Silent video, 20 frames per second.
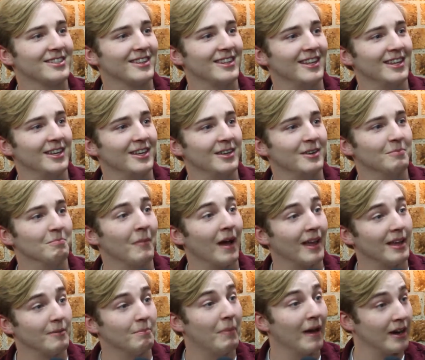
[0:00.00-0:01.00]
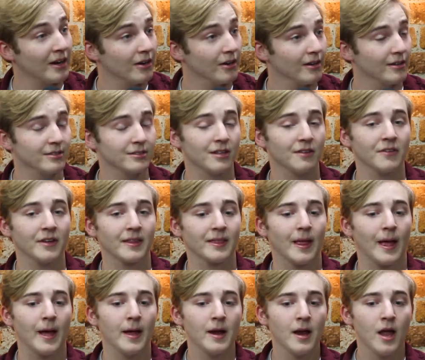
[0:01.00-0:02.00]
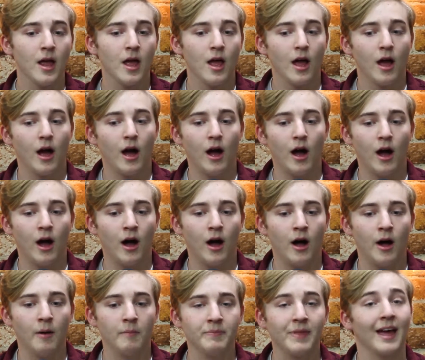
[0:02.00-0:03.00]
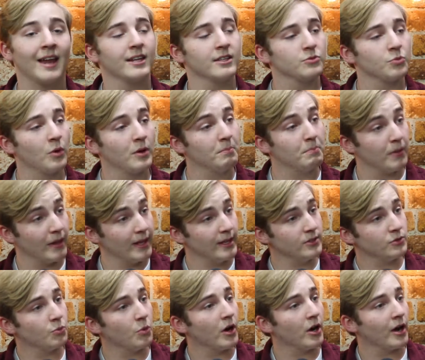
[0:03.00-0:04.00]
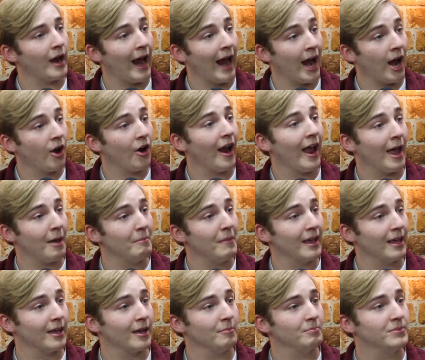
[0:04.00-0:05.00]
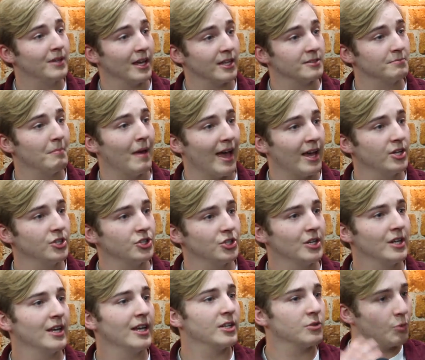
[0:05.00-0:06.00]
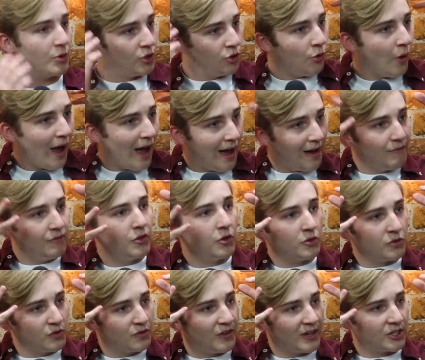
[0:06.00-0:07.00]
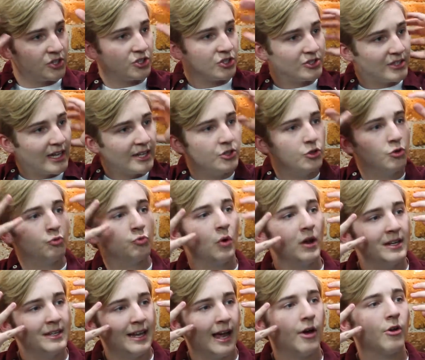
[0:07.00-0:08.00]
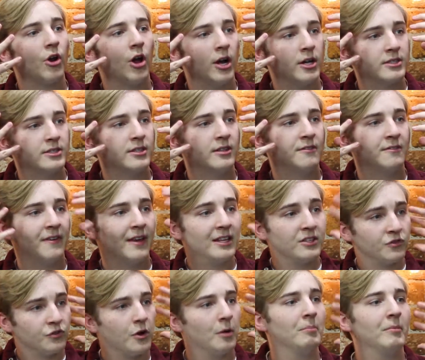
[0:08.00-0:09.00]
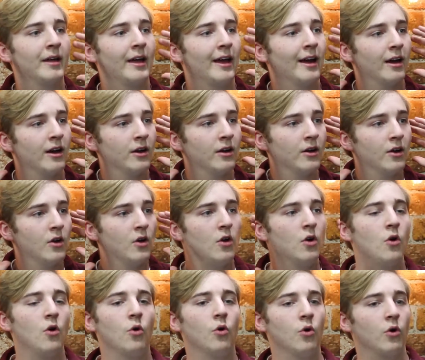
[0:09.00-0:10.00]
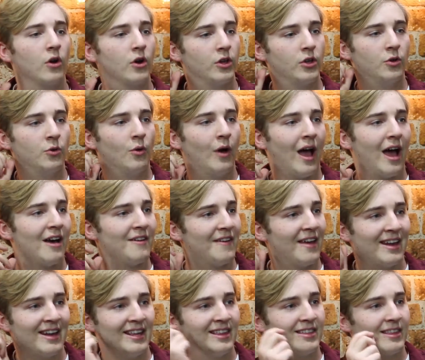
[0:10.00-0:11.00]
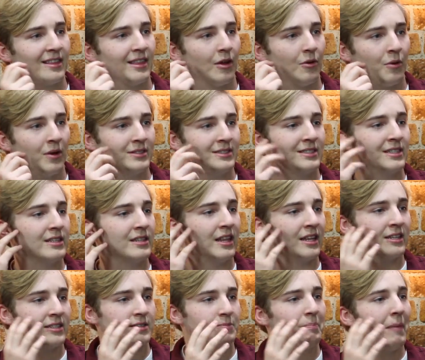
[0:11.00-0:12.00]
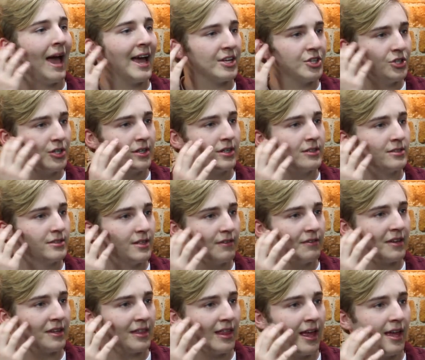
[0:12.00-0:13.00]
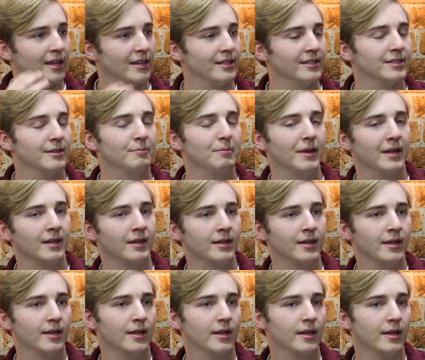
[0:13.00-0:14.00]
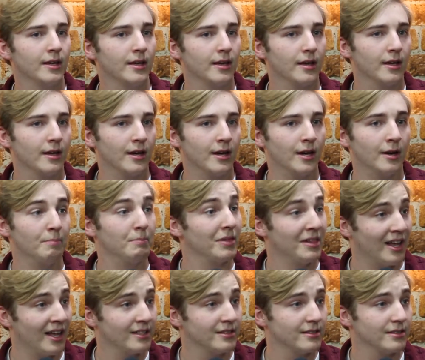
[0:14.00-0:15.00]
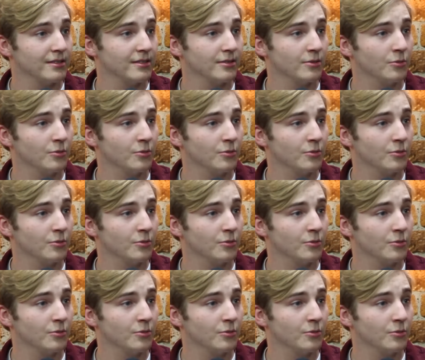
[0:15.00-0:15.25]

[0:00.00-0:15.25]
the mic better and stuff like that. That is one place where hair and makeup does mesh, is when you have those fixtures that do run down onto the face from the hair, or you have anything that runs it's matching and stuff like that is a big plus